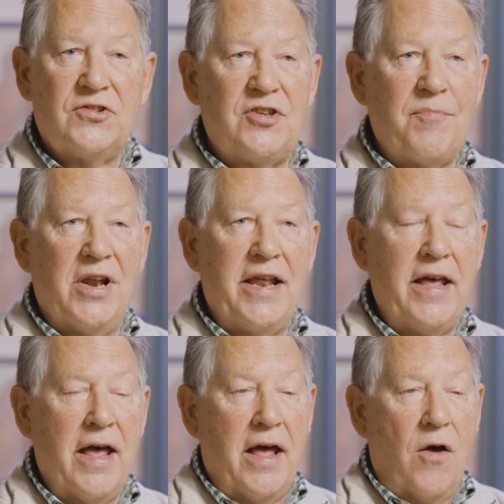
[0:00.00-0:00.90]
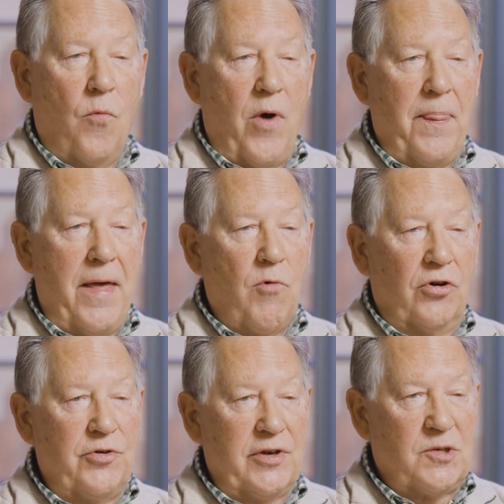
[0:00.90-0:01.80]
Similarly, when they
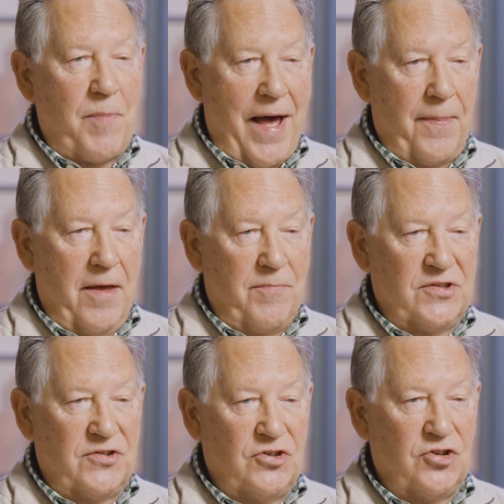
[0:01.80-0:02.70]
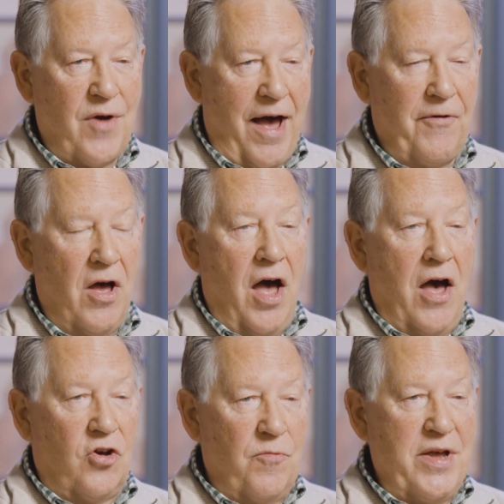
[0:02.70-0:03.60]
want to expand their business, you have
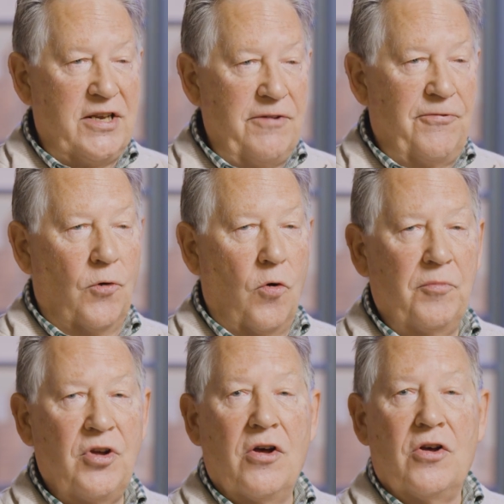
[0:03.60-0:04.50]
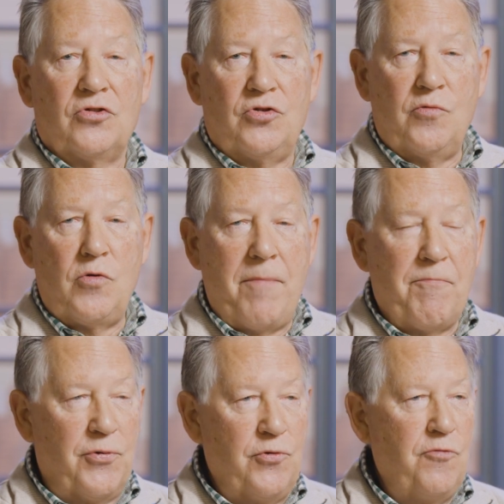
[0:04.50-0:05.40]
a committee formed to
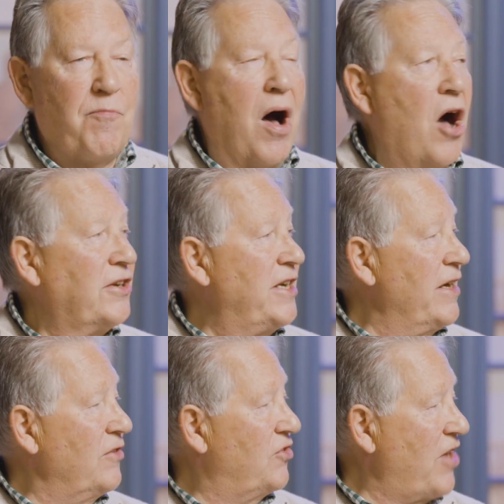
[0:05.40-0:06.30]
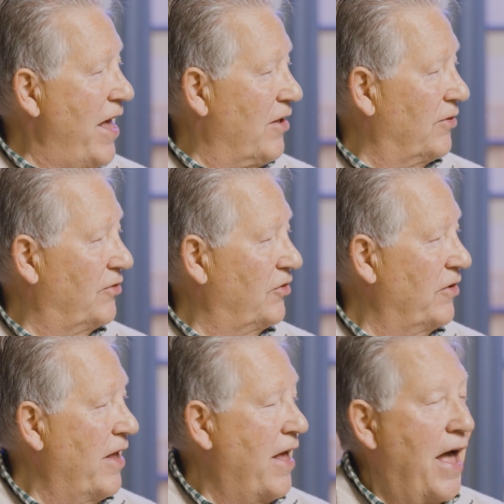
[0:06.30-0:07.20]
improve marketing and sales.